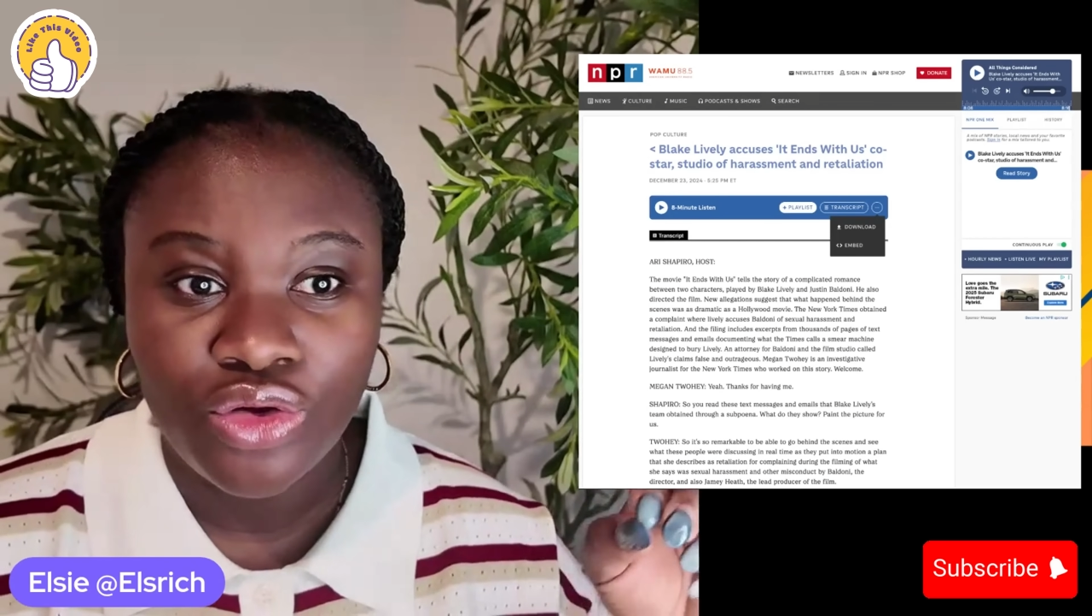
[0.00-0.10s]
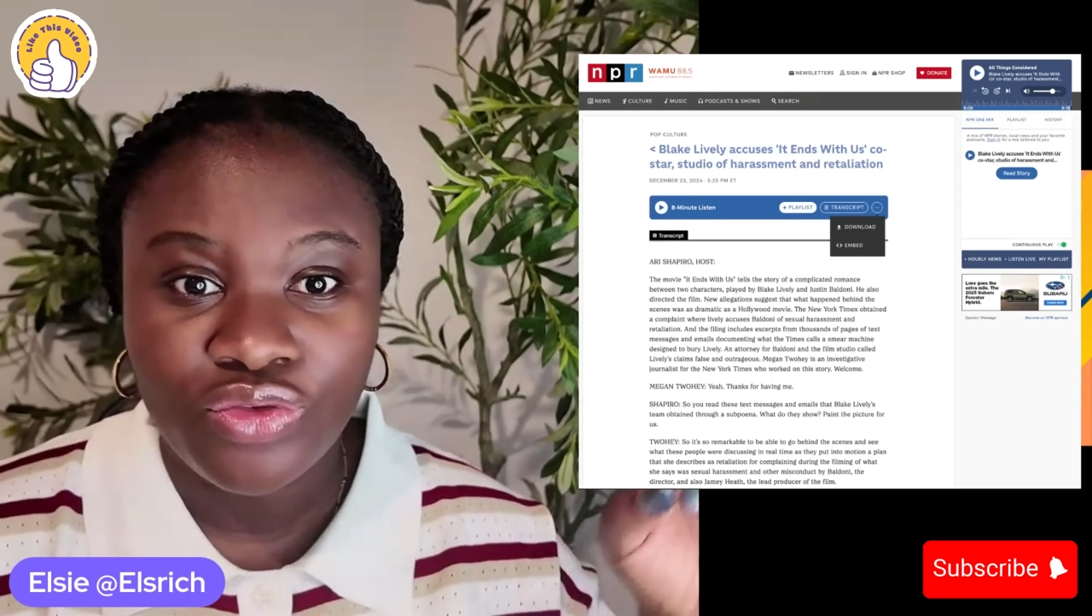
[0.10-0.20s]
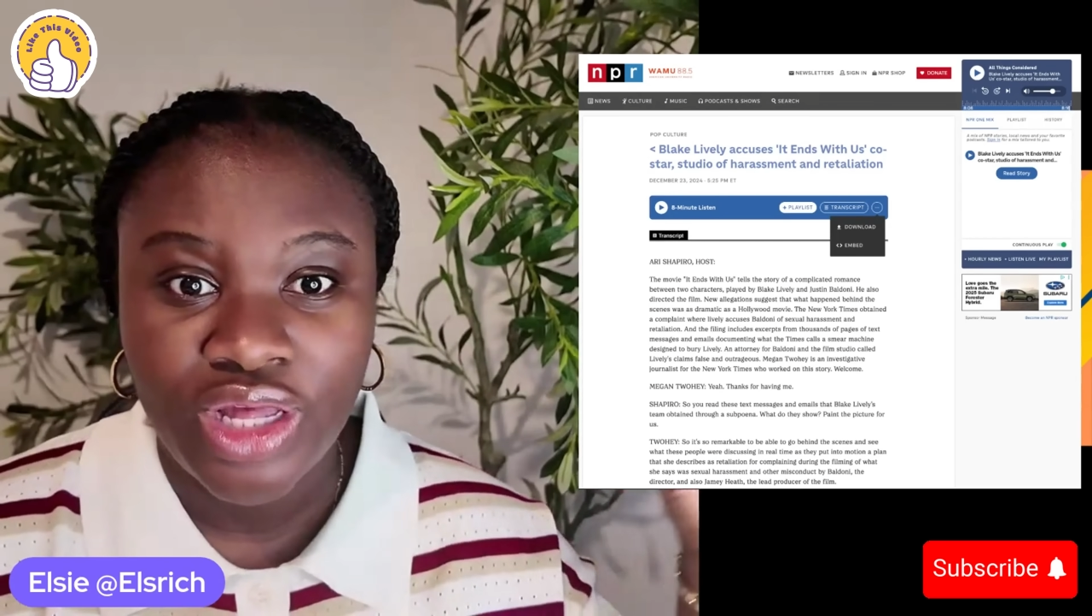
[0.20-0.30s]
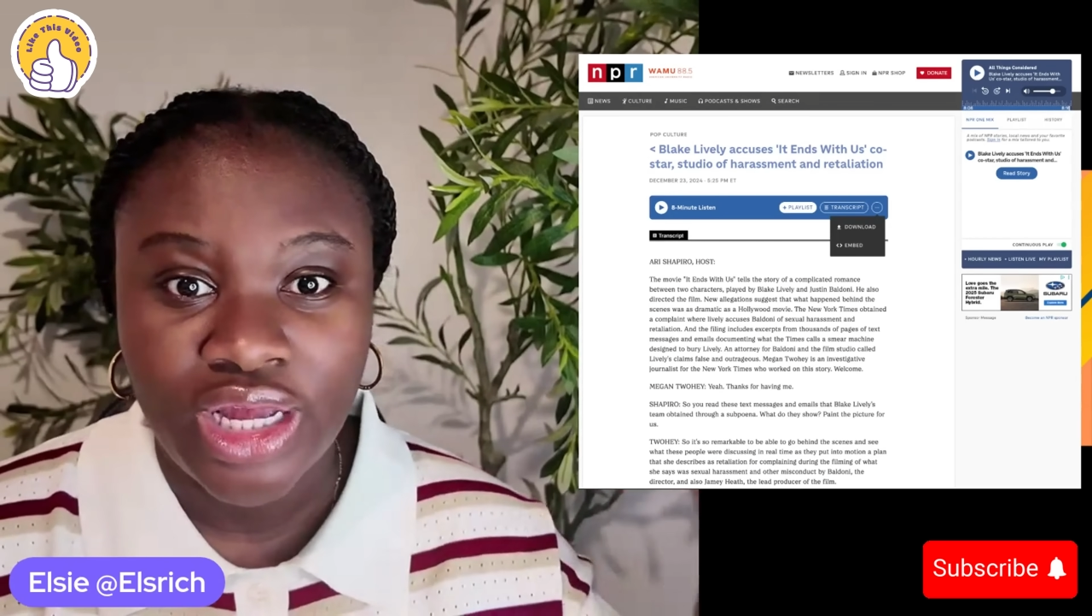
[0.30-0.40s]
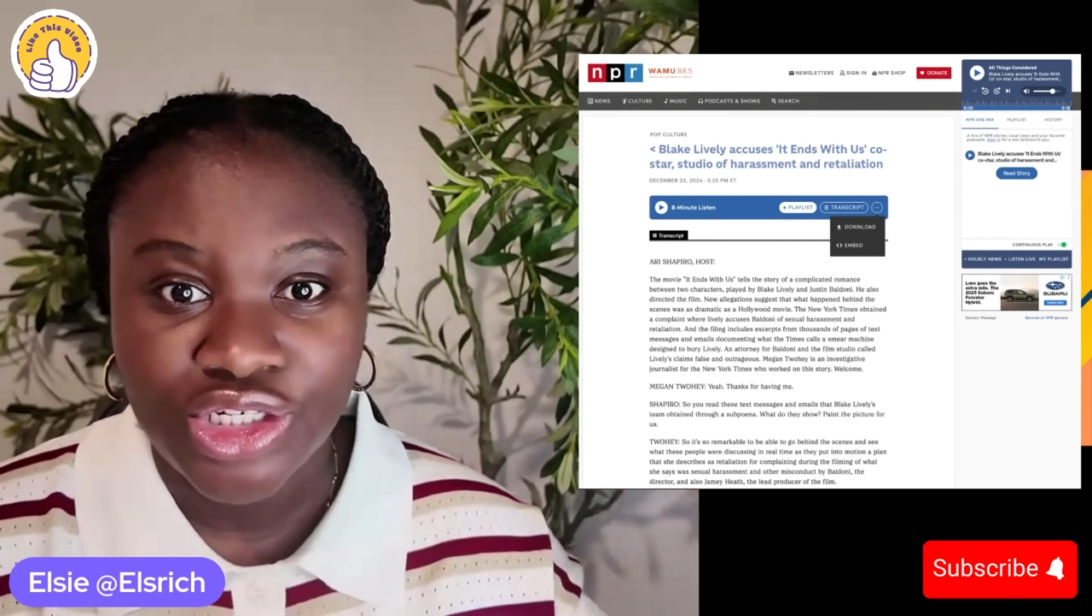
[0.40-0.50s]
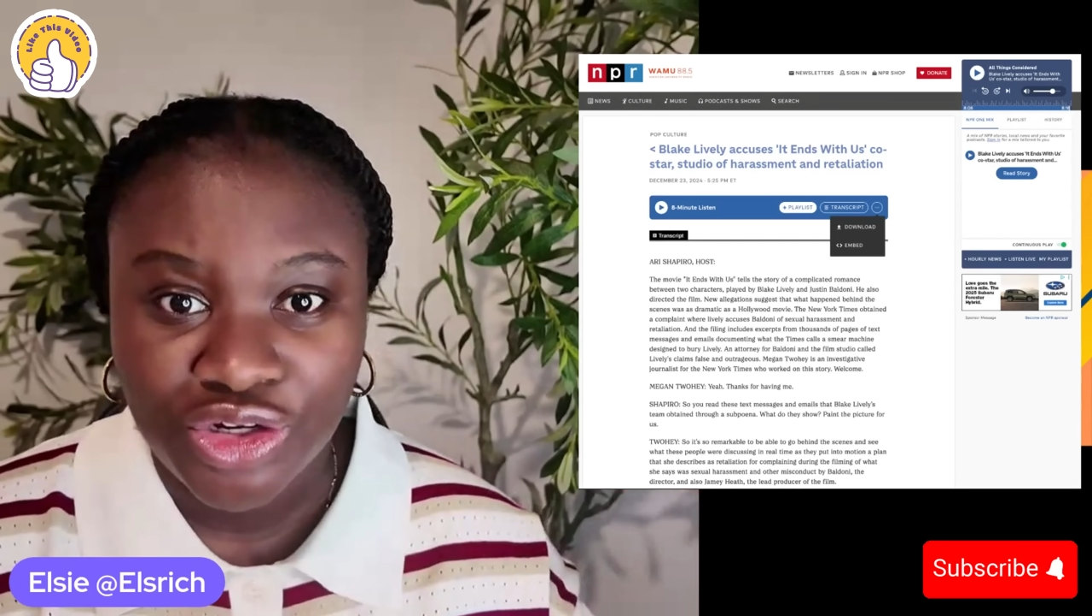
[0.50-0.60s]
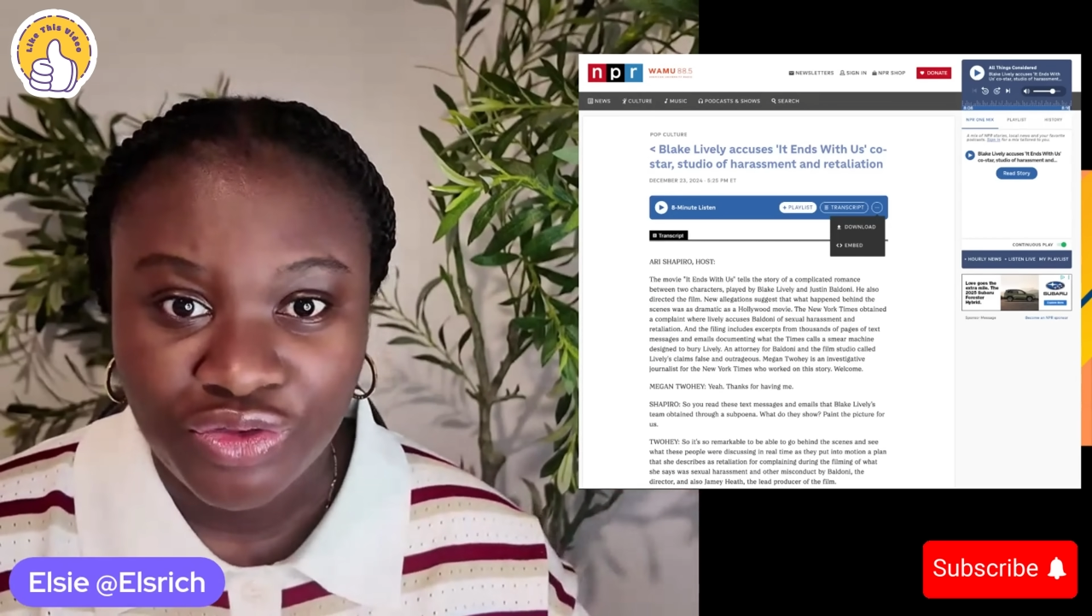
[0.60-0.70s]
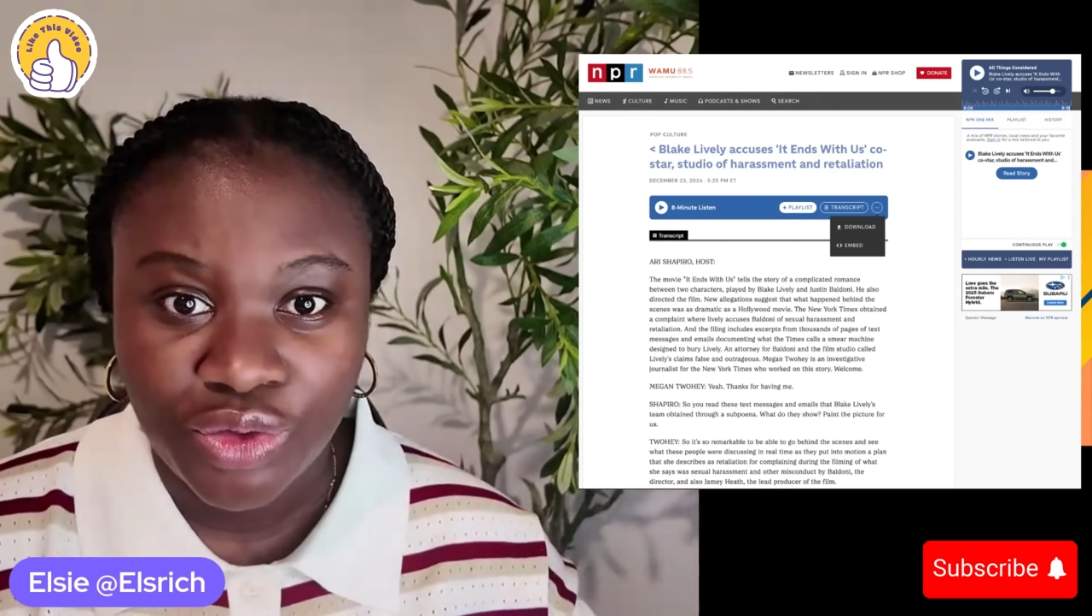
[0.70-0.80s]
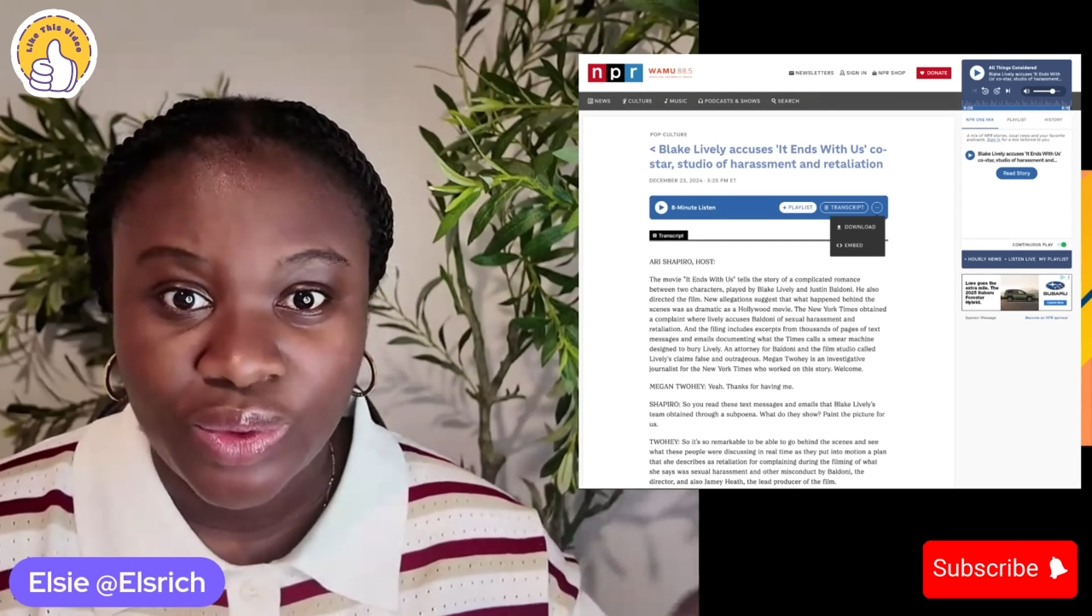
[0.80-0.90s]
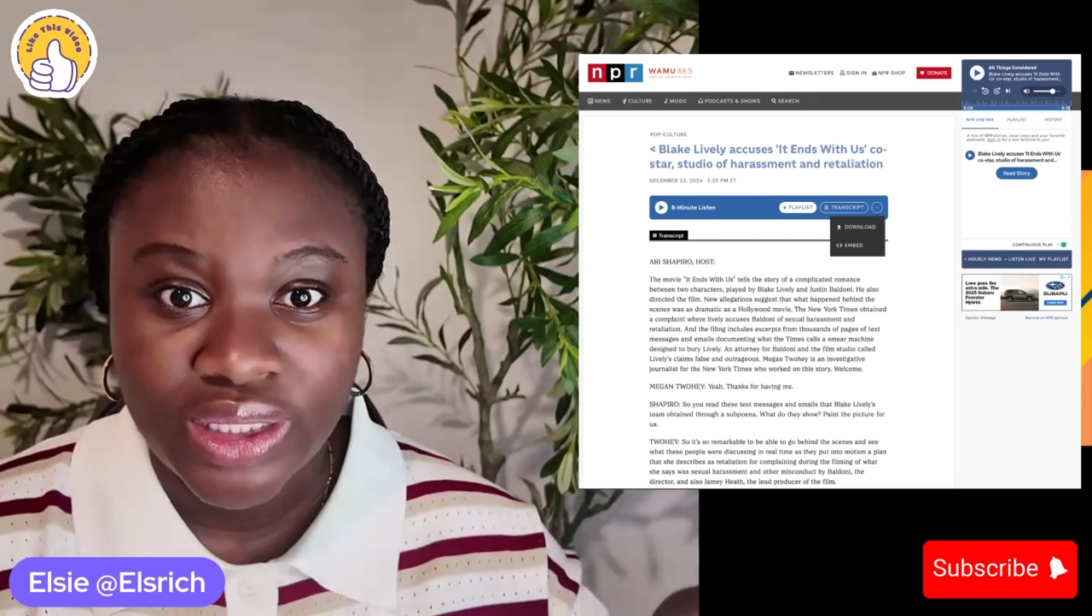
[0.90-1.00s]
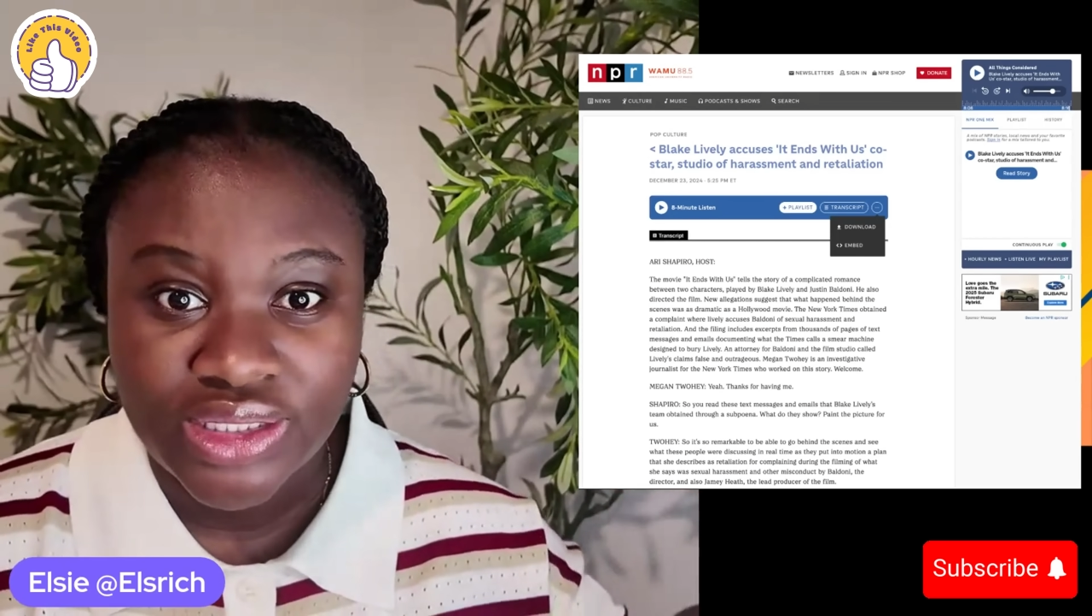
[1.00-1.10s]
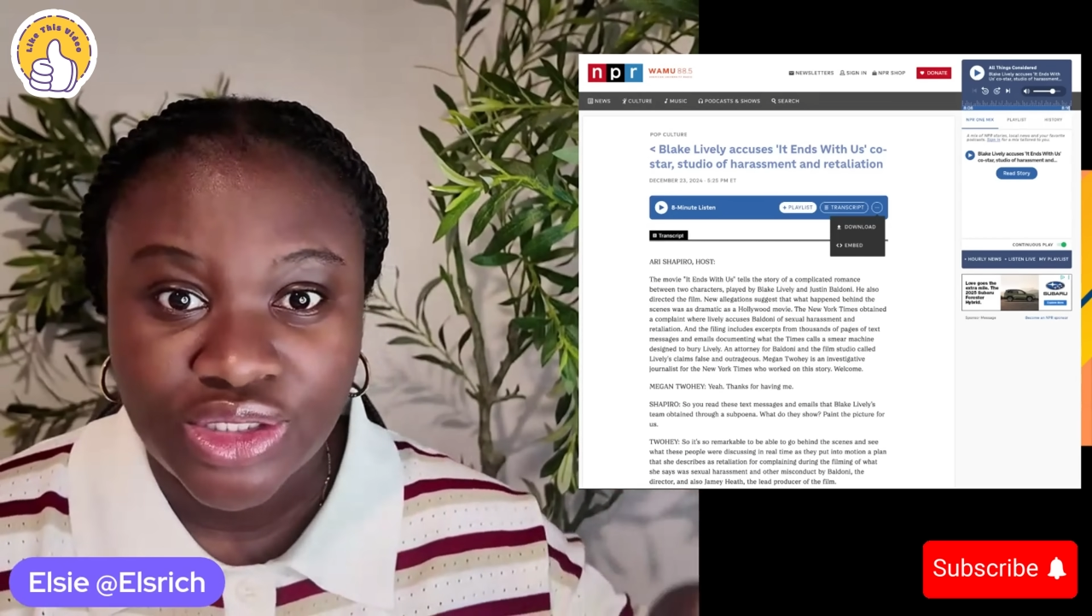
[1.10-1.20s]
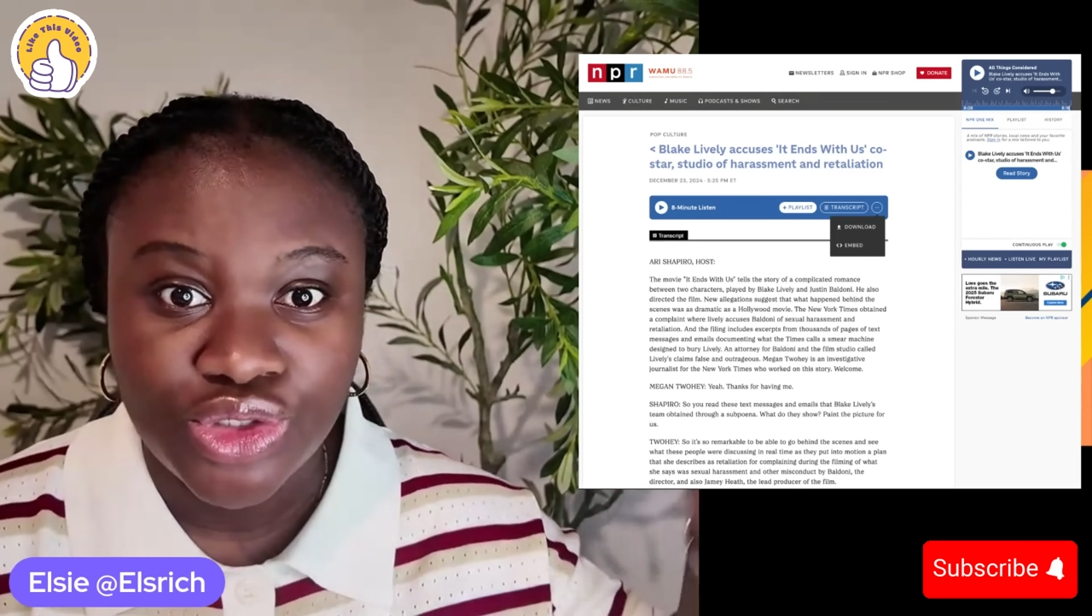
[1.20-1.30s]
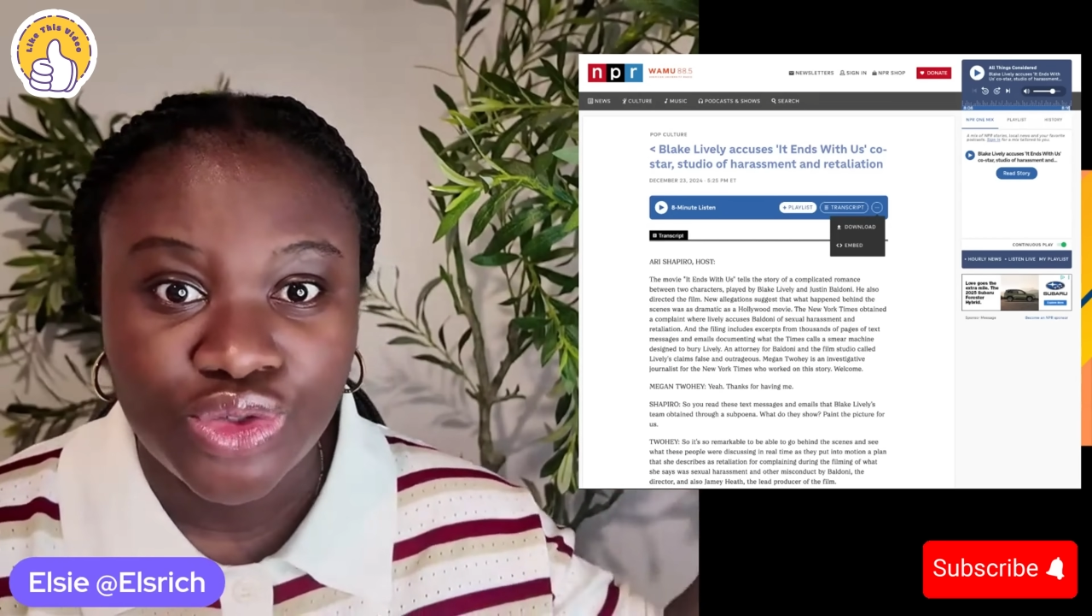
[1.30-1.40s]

of the interview we listened